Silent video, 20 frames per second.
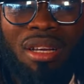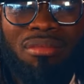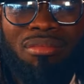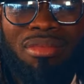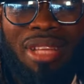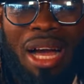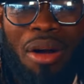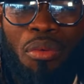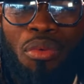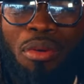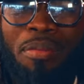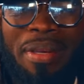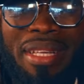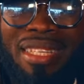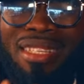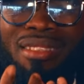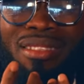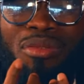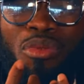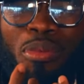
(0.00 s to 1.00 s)
that we've
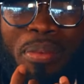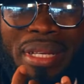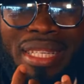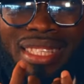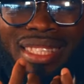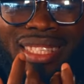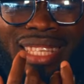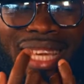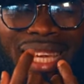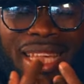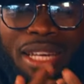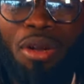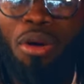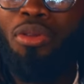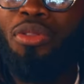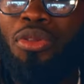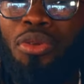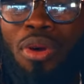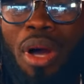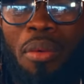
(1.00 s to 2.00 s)
been we've been singing
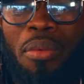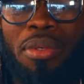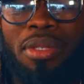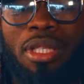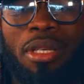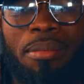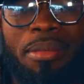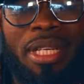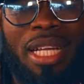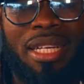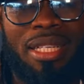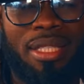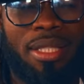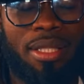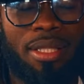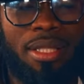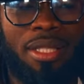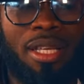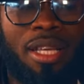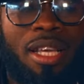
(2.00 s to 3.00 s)
all through. I want something that
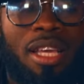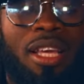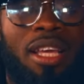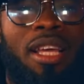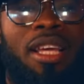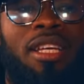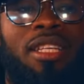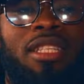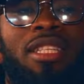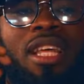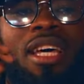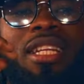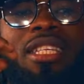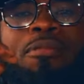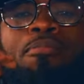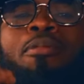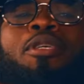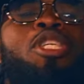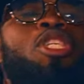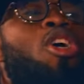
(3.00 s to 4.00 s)
is that is
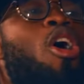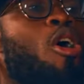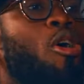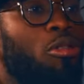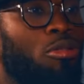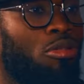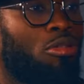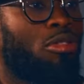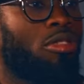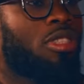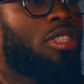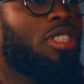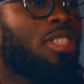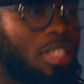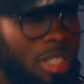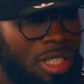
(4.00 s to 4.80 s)
beyond